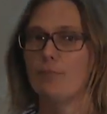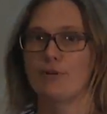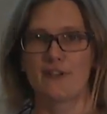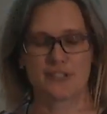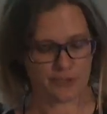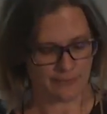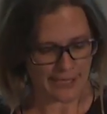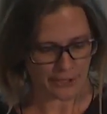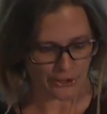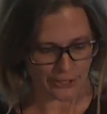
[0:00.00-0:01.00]
Professor
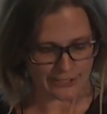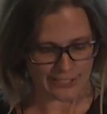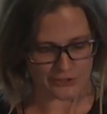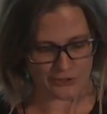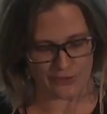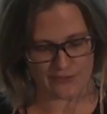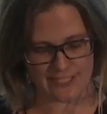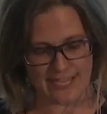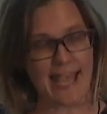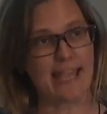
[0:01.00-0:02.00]
Ray currently serves
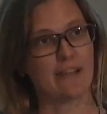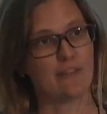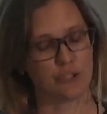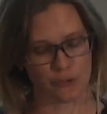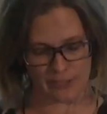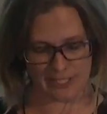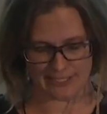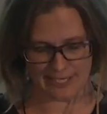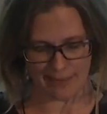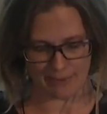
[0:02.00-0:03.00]
as head of the newly
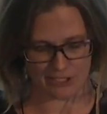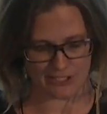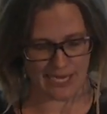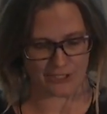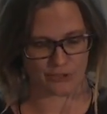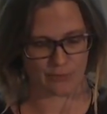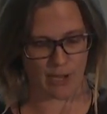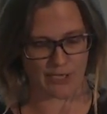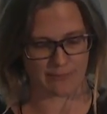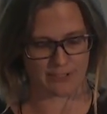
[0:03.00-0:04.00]
established National
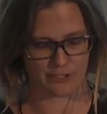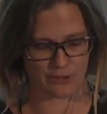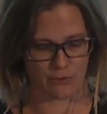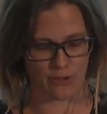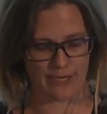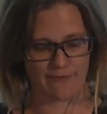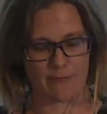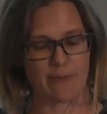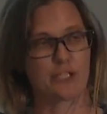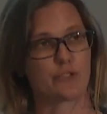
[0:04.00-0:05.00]
Monuments Authority of
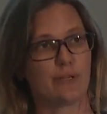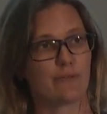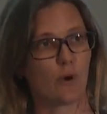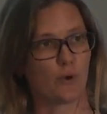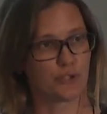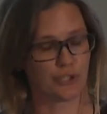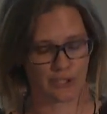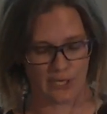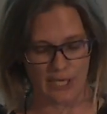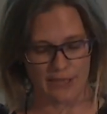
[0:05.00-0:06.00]
the Ministry of
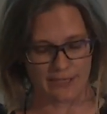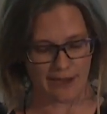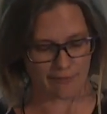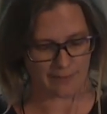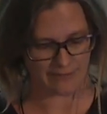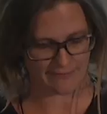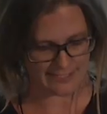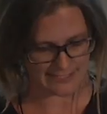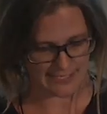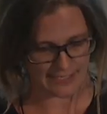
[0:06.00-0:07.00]
Culture, the Government of
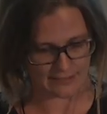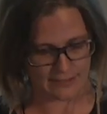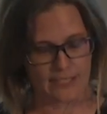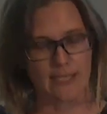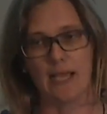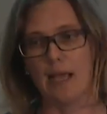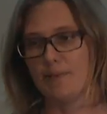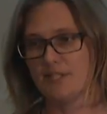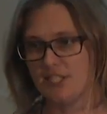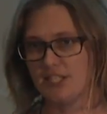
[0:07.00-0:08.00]
India, a
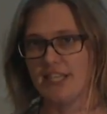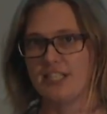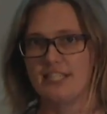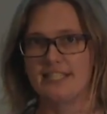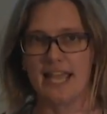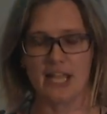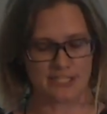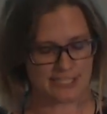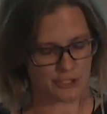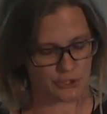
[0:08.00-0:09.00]
position that she's
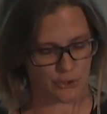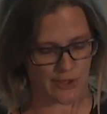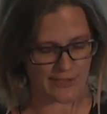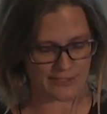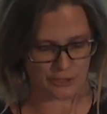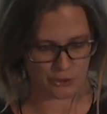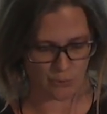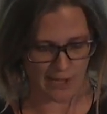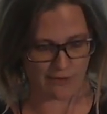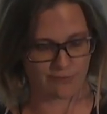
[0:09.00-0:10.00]
held since two thousand
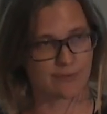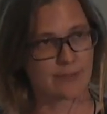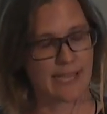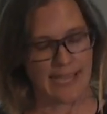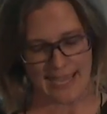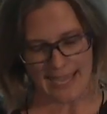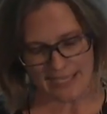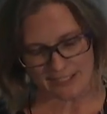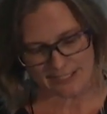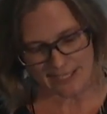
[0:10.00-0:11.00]
twelve,
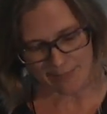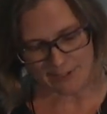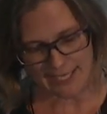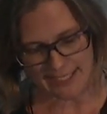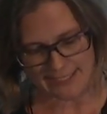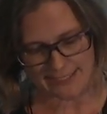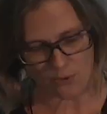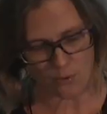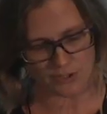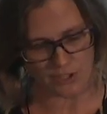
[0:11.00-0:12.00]
and she simultaneously
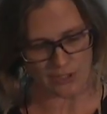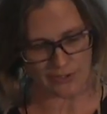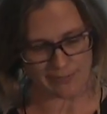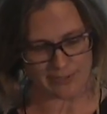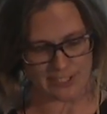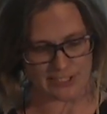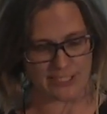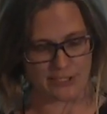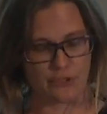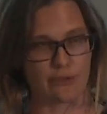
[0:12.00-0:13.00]
holds an honorary
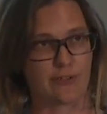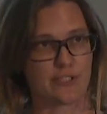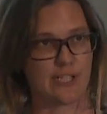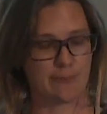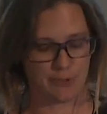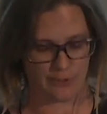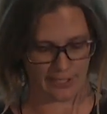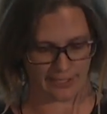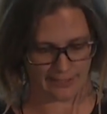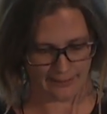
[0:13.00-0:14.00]
position at the University of
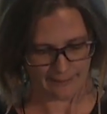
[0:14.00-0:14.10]
Munich.